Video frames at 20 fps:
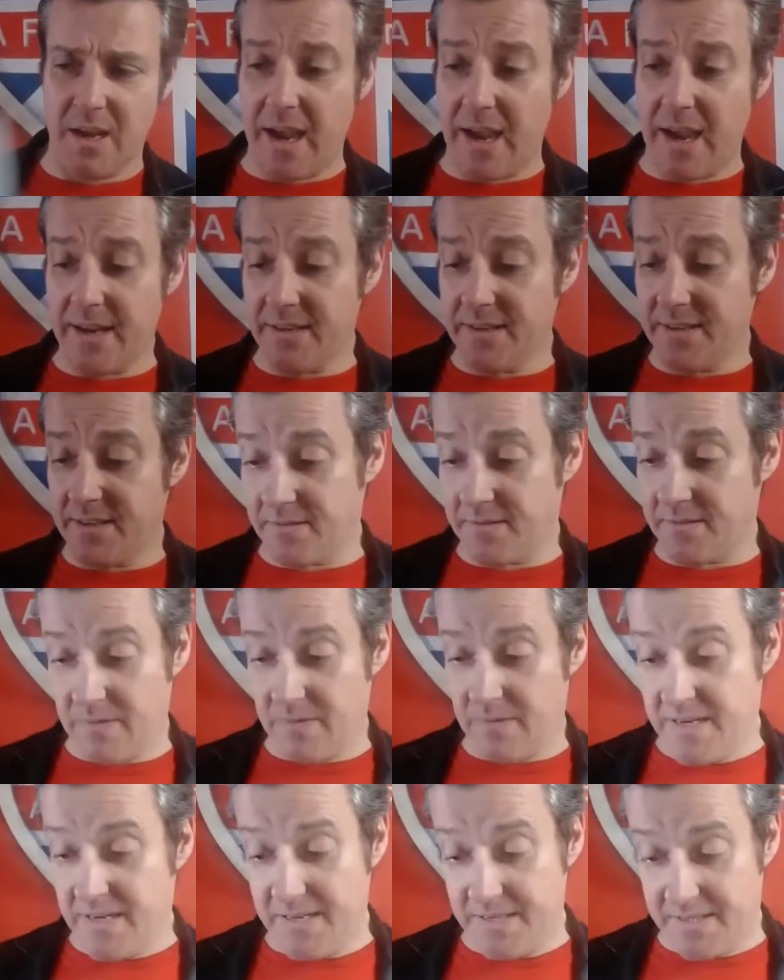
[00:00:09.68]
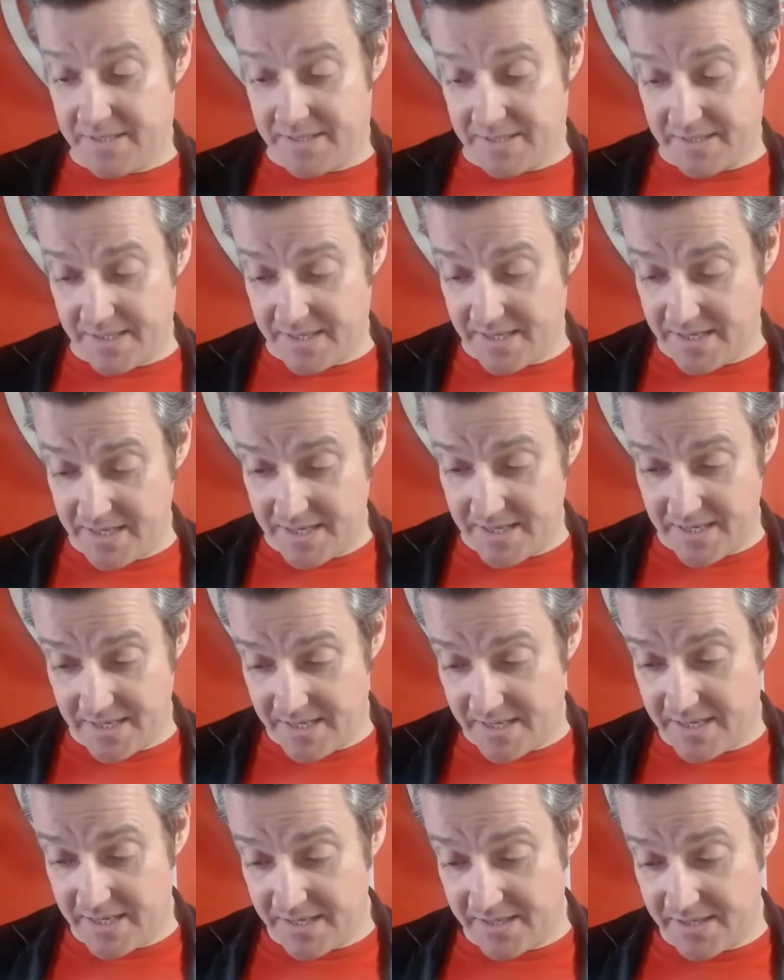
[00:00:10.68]
And he's
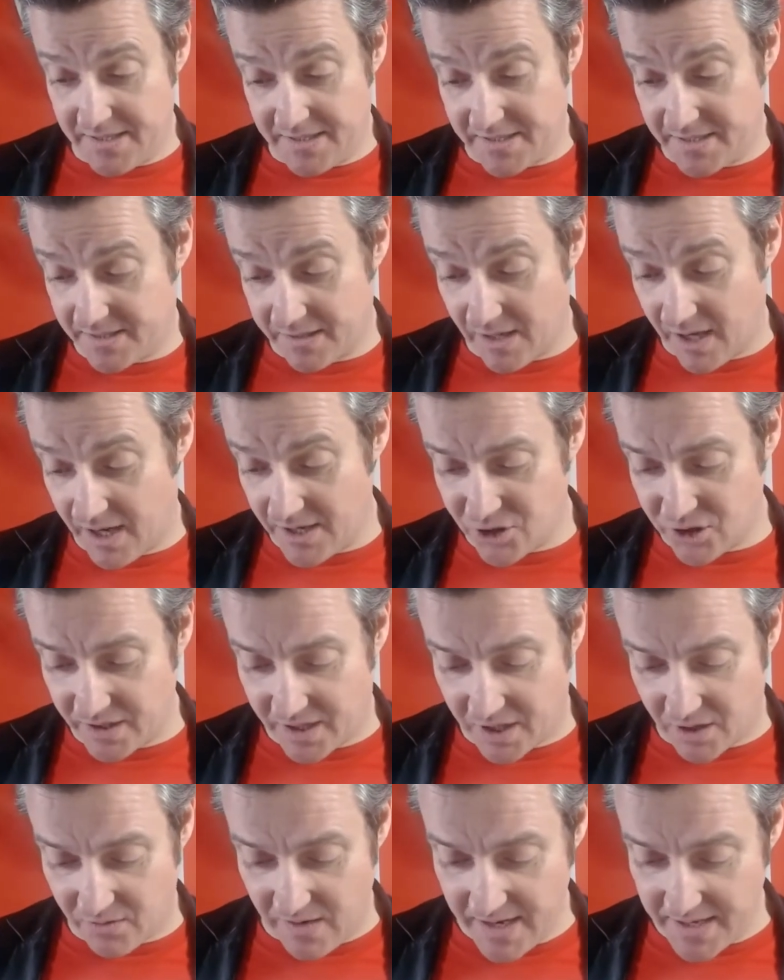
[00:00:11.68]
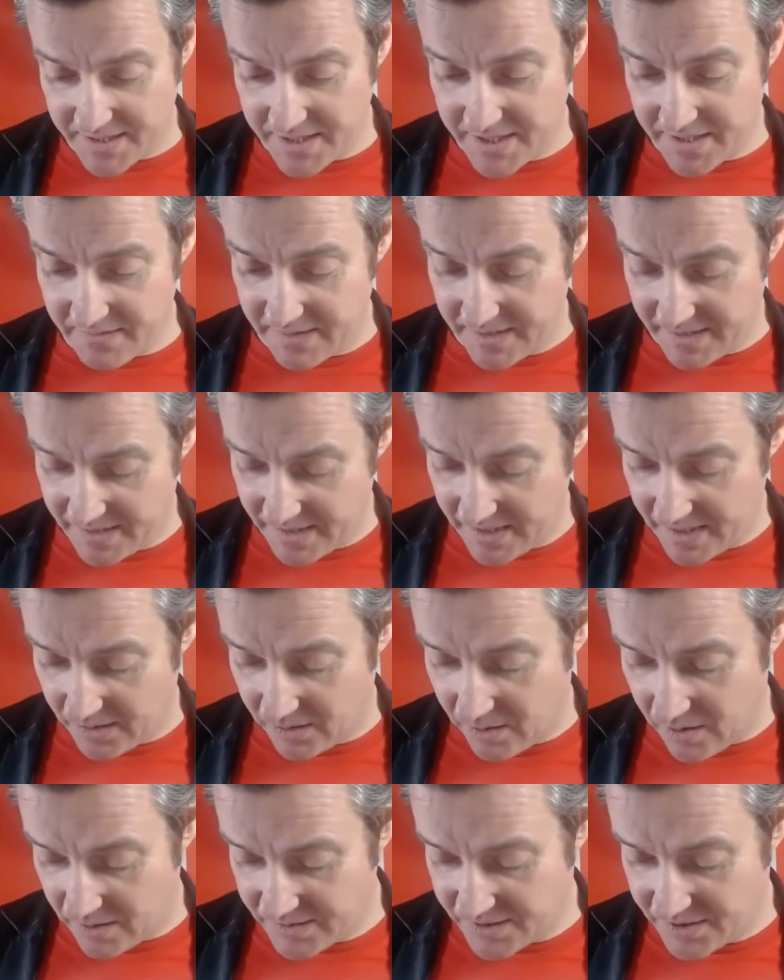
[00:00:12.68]
largely correct here in a
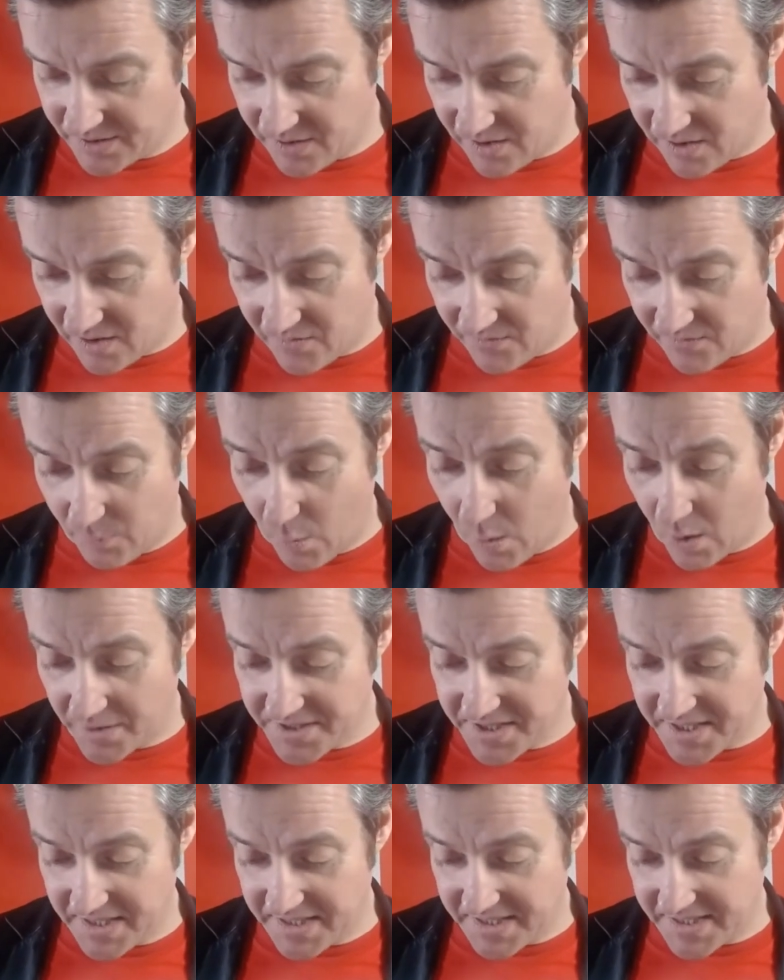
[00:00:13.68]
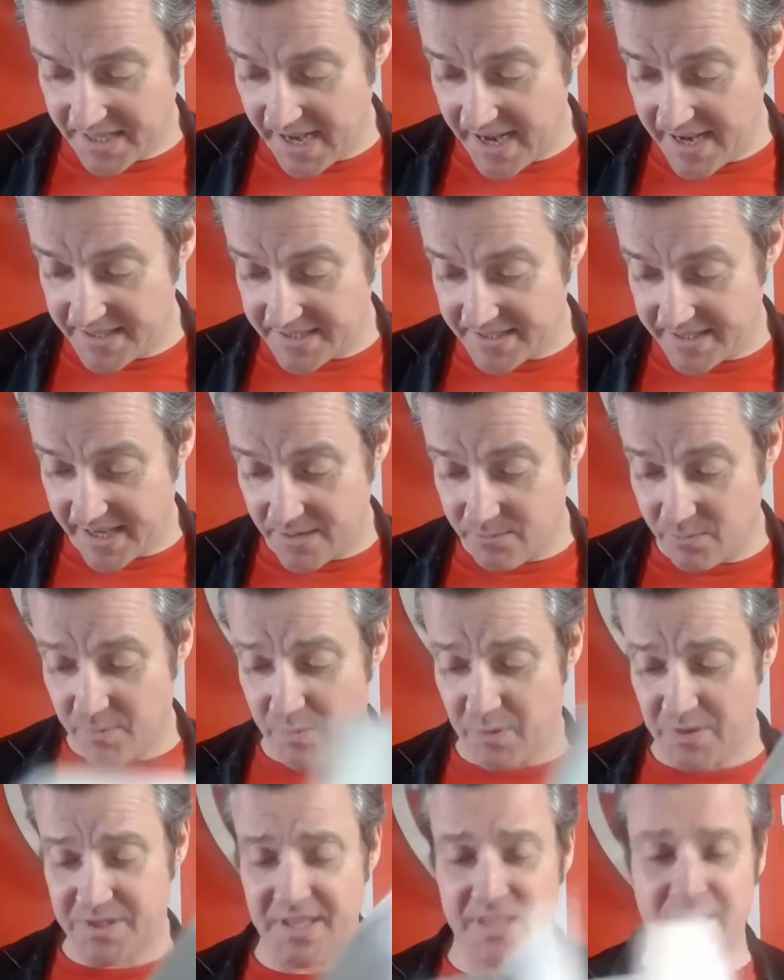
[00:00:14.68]
lot of what he says. And we
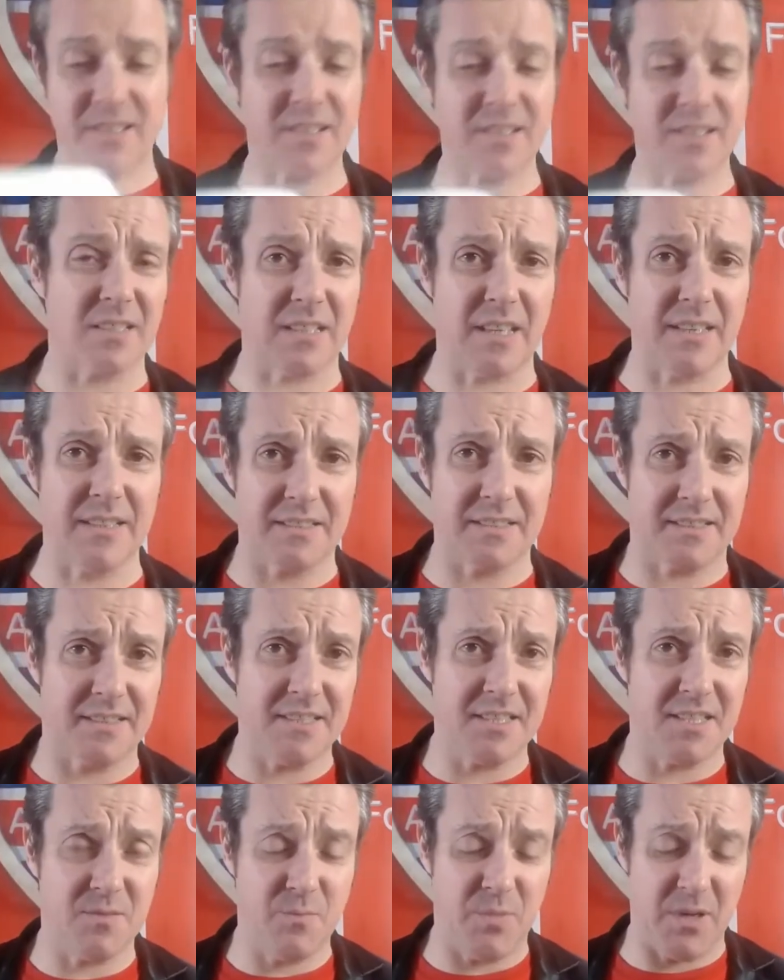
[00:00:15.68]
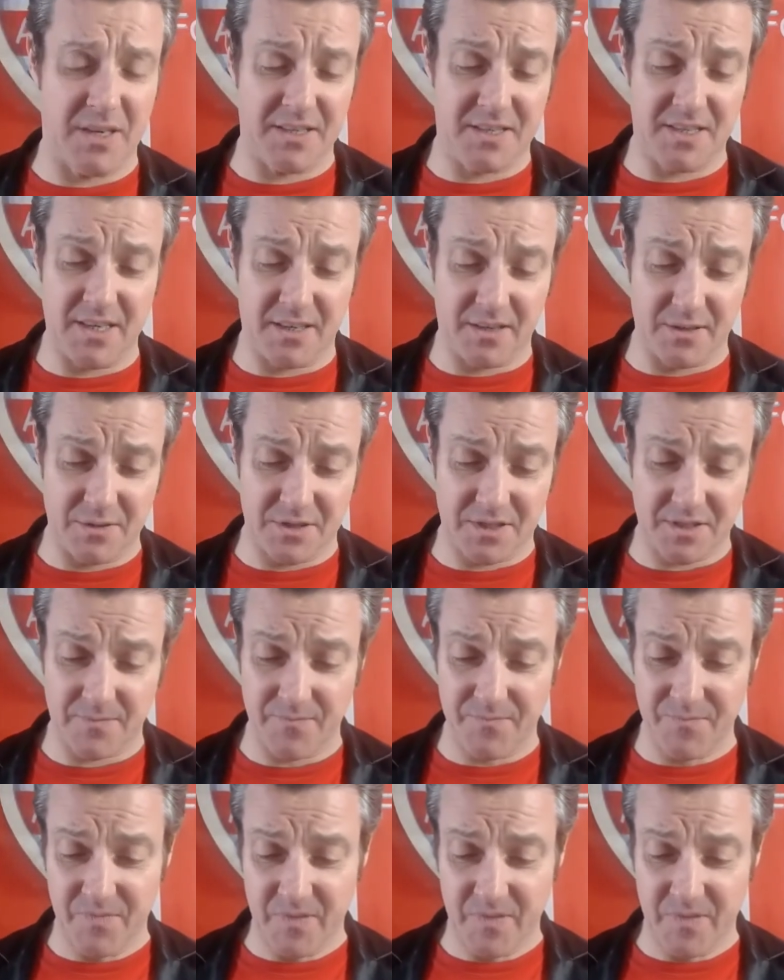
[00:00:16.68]
particularly like this bit. He goes,